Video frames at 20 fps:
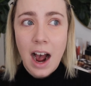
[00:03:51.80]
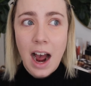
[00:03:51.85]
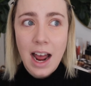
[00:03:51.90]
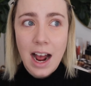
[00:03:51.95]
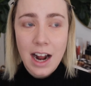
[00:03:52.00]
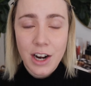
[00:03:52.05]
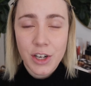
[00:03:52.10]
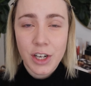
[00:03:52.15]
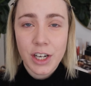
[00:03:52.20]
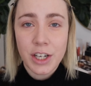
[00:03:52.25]
I
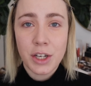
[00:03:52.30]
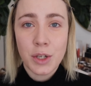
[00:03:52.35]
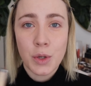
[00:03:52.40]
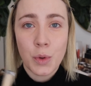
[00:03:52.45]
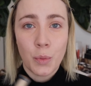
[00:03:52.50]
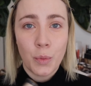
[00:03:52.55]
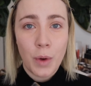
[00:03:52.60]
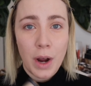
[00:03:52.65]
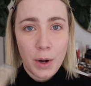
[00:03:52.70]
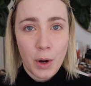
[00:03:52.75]
actually
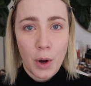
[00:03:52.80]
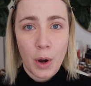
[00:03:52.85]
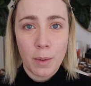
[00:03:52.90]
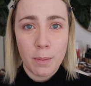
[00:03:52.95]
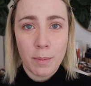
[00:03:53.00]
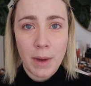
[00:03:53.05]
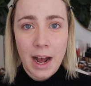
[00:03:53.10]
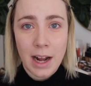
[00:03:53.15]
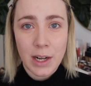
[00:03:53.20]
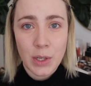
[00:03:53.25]
just went
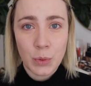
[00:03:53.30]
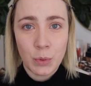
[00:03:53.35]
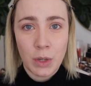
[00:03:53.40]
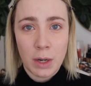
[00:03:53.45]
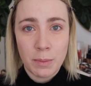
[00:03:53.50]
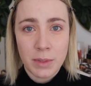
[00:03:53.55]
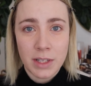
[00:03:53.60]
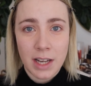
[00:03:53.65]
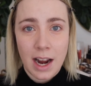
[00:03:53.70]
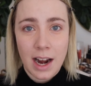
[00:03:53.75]
on Pat's
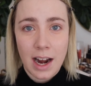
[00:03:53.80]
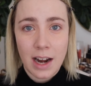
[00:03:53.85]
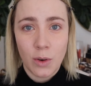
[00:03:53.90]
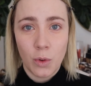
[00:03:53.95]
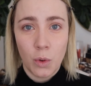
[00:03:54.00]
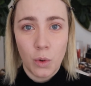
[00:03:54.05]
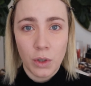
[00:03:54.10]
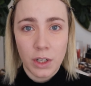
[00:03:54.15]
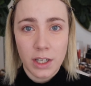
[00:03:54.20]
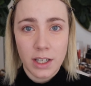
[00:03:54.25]
website
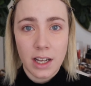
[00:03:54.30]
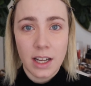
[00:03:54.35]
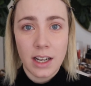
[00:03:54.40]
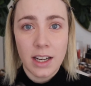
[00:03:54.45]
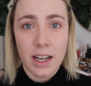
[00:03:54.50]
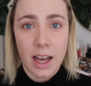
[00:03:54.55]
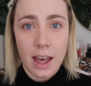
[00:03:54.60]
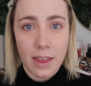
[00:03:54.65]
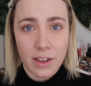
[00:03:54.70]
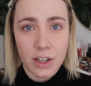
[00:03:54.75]
and ordered
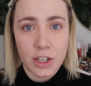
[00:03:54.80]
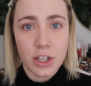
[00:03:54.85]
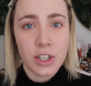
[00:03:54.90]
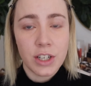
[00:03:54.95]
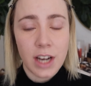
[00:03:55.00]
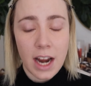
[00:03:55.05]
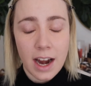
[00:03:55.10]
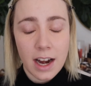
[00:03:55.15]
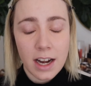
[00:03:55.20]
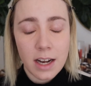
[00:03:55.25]
another
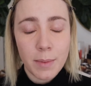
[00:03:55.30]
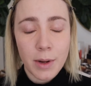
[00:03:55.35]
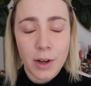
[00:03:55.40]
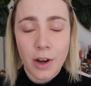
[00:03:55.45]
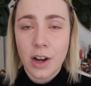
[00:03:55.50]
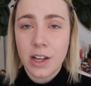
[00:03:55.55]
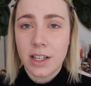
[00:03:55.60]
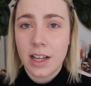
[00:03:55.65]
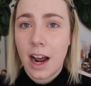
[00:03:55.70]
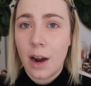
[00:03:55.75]
shade
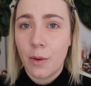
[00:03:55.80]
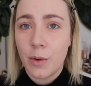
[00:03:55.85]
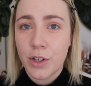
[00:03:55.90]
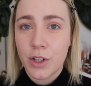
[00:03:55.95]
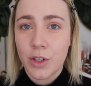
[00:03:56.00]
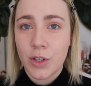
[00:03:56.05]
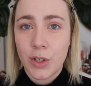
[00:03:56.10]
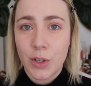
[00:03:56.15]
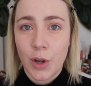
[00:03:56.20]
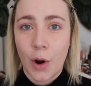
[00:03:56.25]
because I
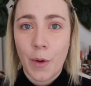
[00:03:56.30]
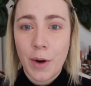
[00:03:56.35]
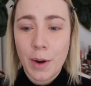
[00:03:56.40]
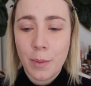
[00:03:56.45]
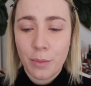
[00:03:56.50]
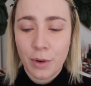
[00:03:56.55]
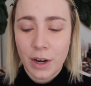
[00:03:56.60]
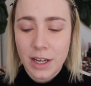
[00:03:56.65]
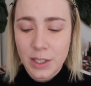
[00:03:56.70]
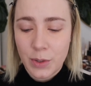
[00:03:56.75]
was so
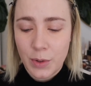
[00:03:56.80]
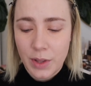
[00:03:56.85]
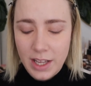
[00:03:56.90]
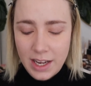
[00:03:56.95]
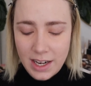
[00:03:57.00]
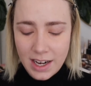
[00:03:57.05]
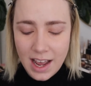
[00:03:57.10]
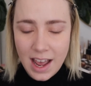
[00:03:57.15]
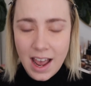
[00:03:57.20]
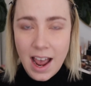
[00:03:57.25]
impressed with
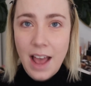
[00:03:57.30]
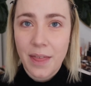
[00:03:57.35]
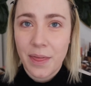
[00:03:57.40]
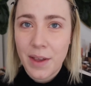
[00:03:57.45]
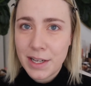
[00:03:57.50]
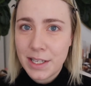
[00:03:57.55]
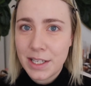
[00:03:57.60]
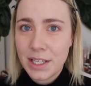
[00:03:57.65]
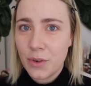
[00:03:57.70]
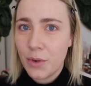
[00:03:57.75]
it, and
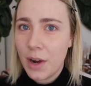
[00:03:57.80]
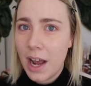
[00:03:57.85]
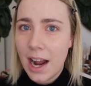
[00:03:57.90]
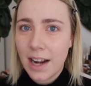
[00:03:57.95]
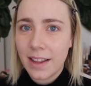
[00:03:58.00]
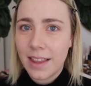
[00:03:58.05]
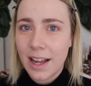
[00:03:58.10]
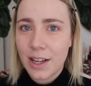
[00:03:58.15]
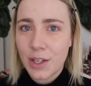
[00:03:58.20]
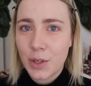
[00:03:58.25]
they still
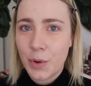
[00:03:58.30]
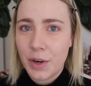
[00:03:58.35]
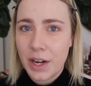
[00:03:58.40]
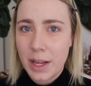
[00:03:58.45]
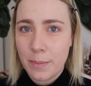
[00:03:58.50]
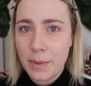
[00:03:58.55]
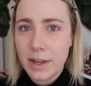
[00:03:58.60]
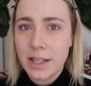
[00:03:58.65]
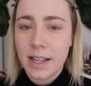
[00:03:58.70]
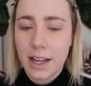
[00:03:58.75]
had that
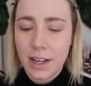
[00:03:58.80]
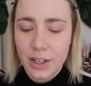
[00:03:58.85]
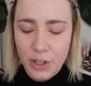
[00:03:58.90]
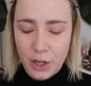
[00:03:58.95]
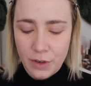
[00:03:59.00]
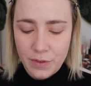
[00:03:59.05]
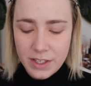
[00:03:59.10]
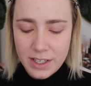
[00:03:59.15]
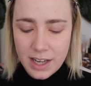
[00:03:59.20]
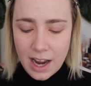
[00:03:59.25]

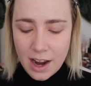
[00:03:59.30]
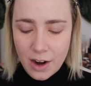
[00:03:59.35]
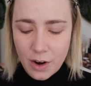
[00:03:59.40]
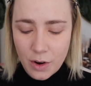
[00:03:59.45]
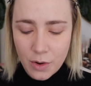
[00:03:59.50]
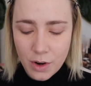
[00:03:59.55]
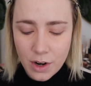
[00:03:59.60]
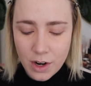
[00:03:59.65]
20% off sale.